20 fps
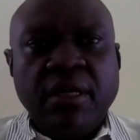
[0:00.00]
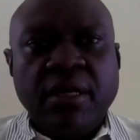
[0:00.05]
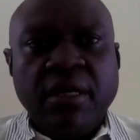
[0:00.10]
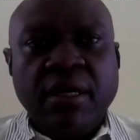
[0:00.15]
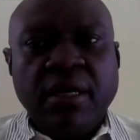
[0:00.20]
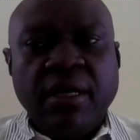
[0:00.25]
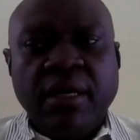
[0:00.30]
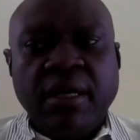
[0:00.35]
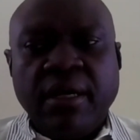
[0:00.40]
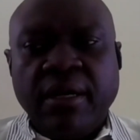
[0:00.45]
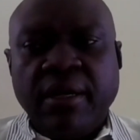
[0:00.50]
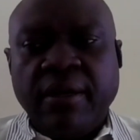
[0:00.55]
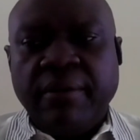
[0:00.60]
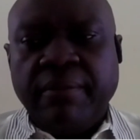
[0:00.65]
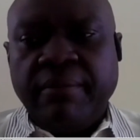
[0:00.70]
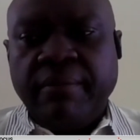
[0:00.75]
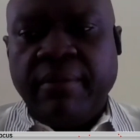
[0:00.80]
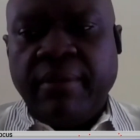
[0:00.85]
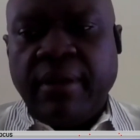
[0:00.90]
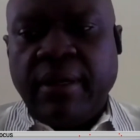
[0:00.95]

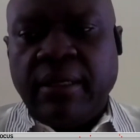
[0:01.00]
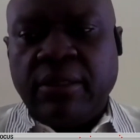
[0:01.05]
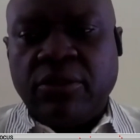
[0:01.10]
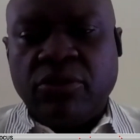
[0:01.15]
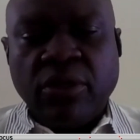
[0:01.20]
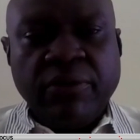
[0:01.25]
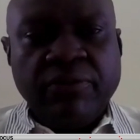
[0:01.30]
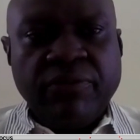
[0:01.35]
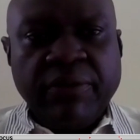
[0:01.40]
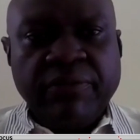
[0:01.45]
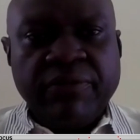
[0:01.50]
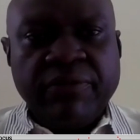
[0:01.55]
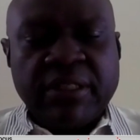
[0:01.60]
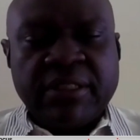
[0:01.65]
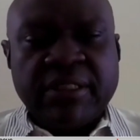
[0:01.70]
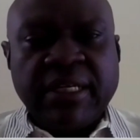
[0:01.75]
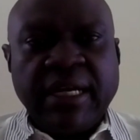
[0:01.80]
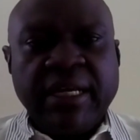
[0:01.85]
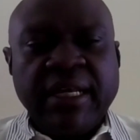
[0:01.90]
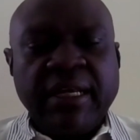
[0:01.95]
And so if they've
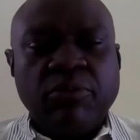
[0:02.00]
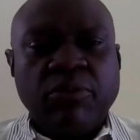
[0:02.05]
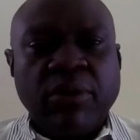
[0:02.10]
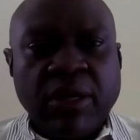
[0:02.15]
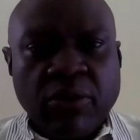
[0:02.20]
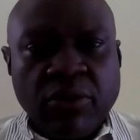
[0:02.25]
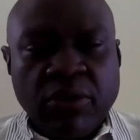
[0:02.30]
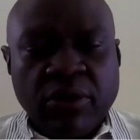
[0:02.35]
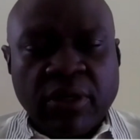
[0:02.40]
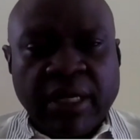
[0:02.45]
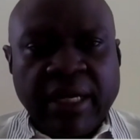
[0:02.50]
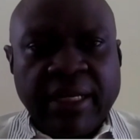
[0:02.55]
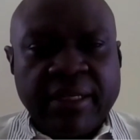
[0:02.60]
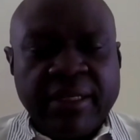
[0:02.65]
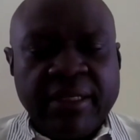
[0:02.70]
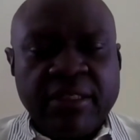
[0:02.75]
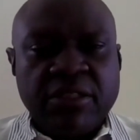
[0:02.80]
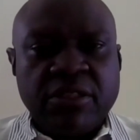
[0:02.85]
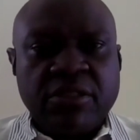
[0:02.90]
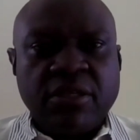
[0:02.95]
decided we're going to
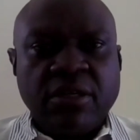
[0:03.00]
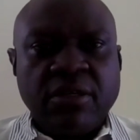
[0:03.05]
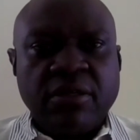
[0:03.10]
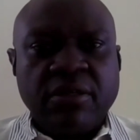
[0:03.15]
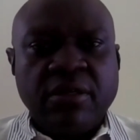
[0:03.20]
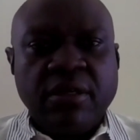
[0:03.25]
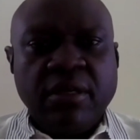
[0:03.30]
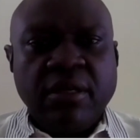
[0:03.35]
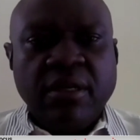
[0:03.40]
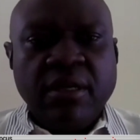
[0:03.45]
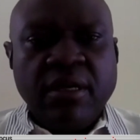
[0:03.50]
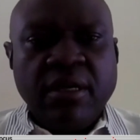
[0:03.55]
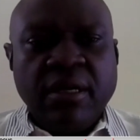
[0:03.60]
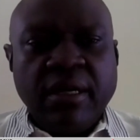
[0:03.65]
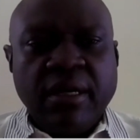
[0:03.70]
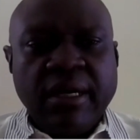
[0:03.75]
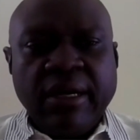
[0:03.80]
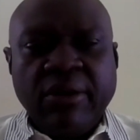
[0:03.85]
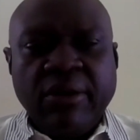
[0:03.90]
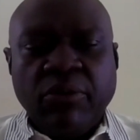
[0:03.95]
get this done,
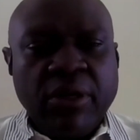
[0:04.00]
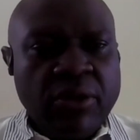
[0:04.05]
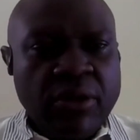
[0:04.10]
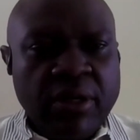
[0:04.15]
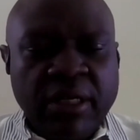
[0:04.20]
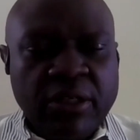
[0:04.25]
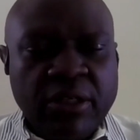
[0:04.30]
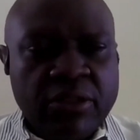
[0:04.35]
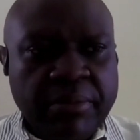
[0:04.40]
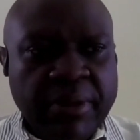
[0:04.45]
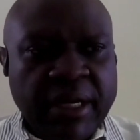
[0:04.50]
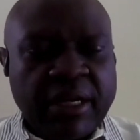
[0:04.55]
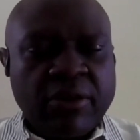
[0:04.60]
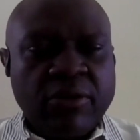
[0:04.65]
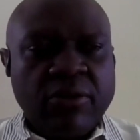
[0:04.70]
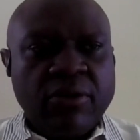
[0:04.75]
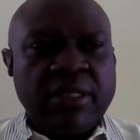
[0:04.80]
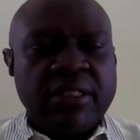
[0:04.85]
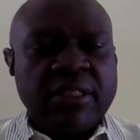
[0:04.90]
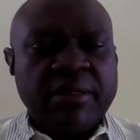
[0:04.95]
we don't need to make
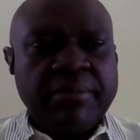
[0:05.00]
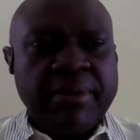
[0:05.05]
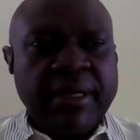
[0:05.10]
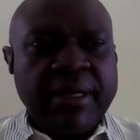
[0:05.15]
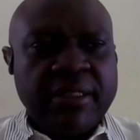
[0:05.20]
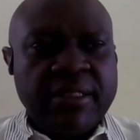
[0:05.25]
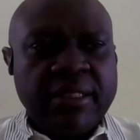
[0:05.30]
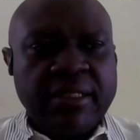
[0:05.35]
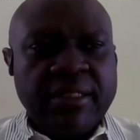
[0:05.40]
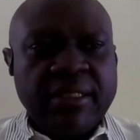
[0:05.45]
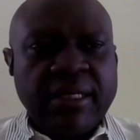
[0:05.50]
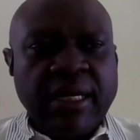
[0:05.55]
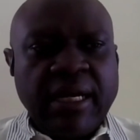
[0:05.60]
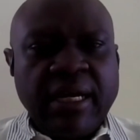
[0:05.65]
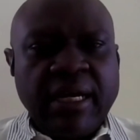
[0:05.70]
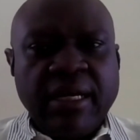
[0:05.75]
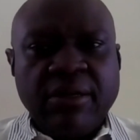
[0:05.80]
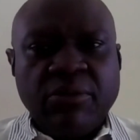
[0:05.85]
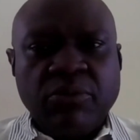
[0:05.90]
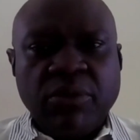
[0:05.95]
noise about it,
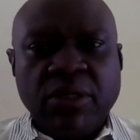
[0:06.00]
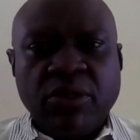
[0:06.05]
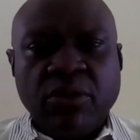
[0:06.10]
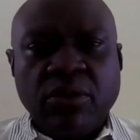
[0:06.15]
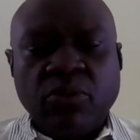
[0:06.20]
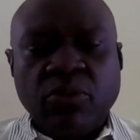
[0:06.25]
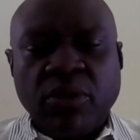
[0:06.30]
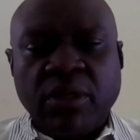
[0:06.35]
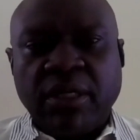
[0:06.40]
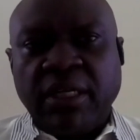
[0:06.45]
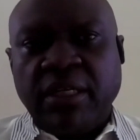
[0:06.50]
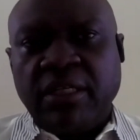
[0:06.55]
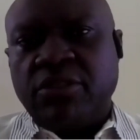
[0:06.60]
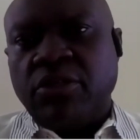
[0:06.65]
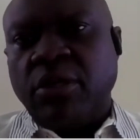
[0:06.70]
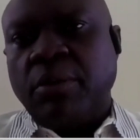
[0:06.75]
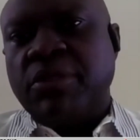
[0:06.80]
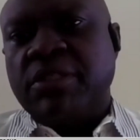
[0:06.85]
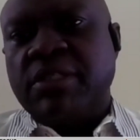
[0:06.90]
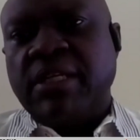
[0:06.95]
and we don't want it.
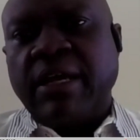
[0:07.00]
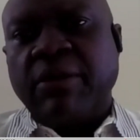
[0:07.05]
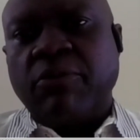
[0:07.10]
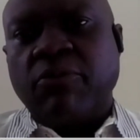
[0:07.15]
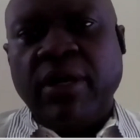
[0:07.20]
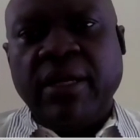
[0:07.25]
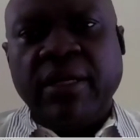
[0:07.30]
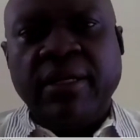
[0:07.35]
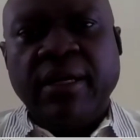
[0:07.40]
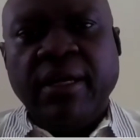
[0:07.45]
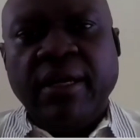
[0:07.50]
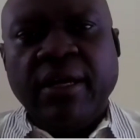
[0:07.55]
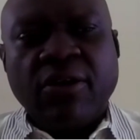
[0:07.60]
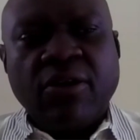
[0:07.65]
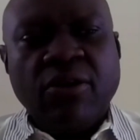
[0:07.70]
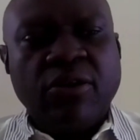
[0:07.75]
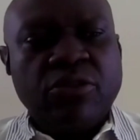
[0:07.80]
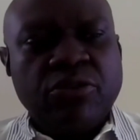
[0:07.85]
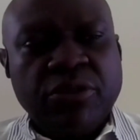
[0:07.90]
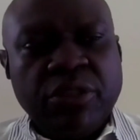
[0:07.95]
It's almost like when
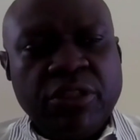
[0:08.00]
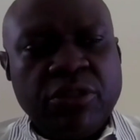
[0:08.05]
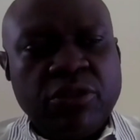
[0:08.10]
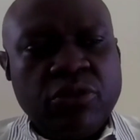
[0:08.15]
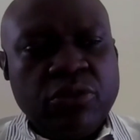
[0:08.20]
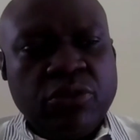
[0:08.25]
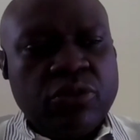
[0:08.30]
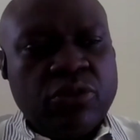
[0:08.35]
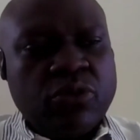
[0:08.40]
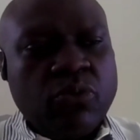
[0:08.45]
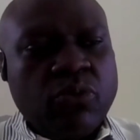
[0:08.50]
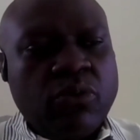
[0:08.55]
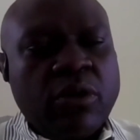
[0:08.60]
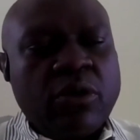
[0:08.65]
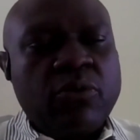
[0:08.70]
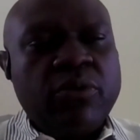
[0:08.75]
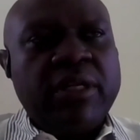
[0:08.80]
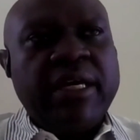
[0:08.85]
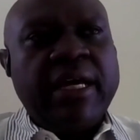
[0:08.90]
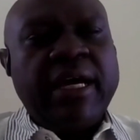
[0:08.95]
countries choose to
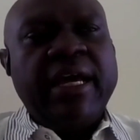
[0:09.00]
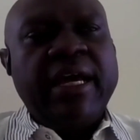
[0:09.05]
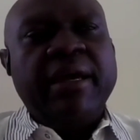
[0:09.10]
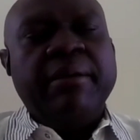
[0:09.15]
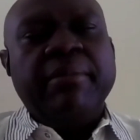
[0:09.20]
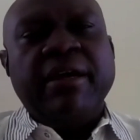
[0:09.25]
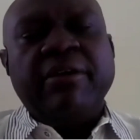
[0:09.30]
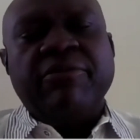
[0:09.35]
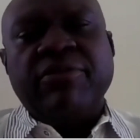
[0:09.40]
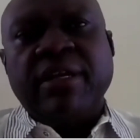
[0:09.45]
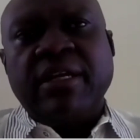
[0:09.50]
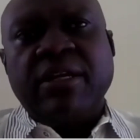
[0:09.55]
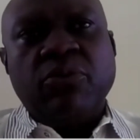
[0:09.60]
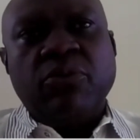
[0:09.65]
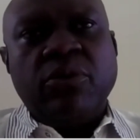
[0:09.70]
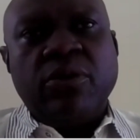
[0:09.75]
work with the IMF and the